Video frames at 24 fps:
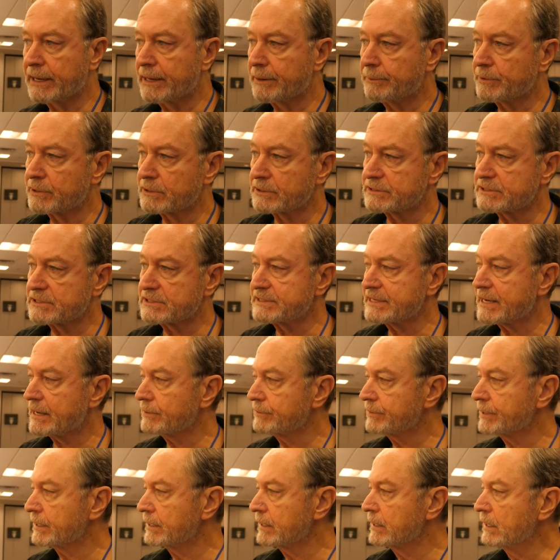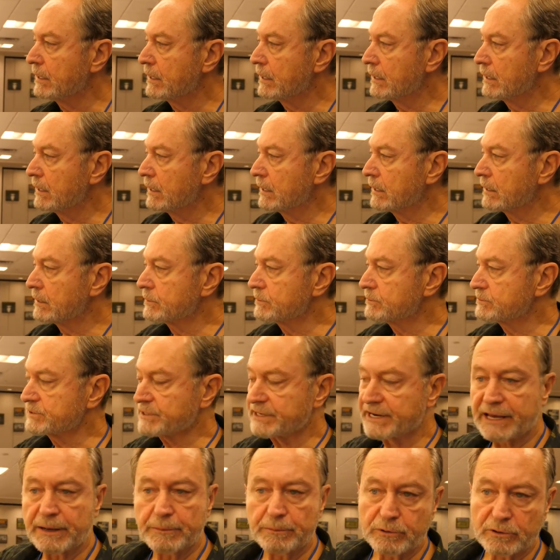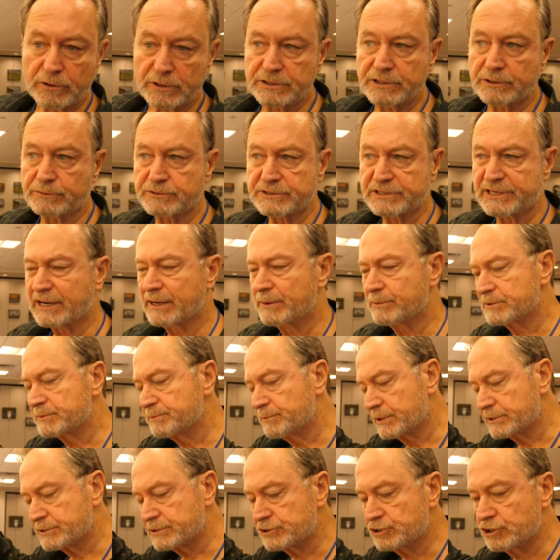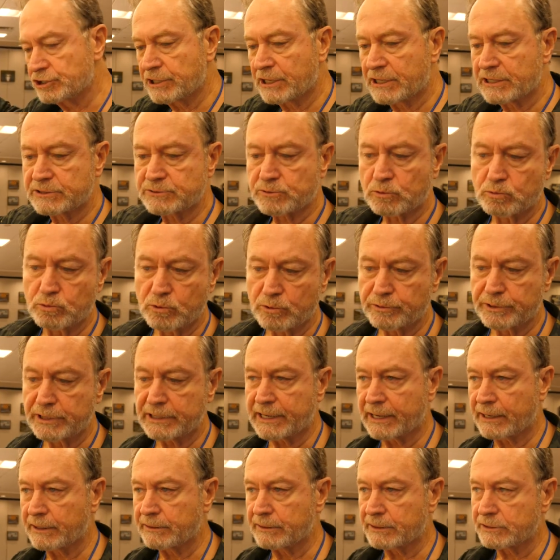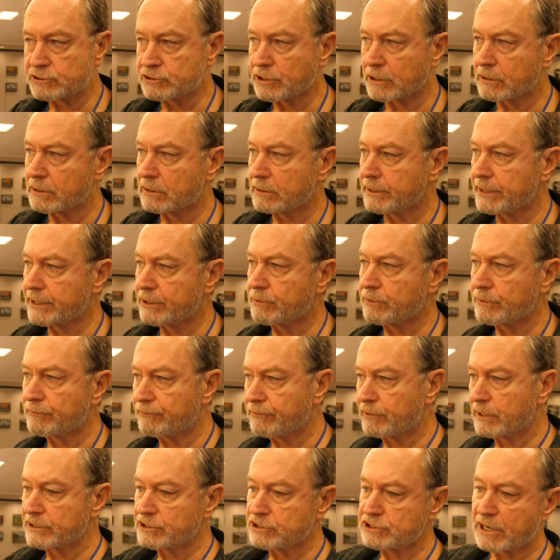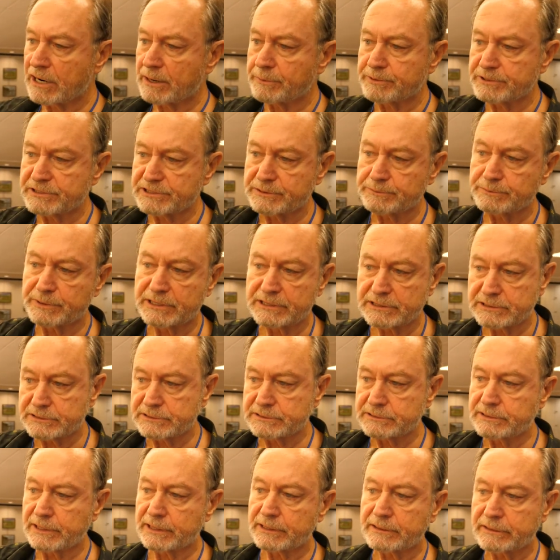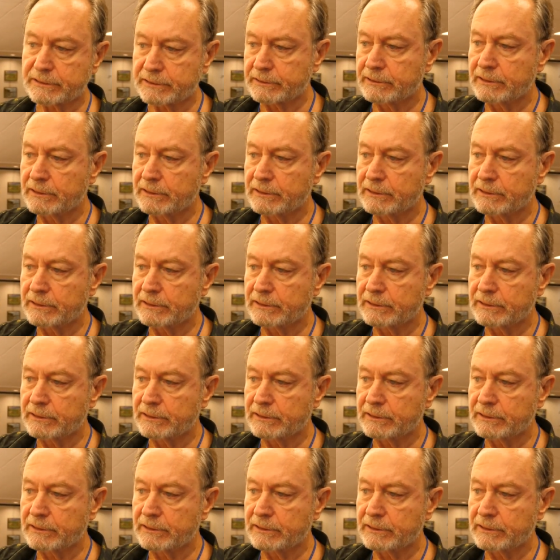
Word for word: ambulances out. They, there was an ambush. There was an ambush. A bunch of G Is were wounded out in the jungle, and they couldn't fly choppers in because they.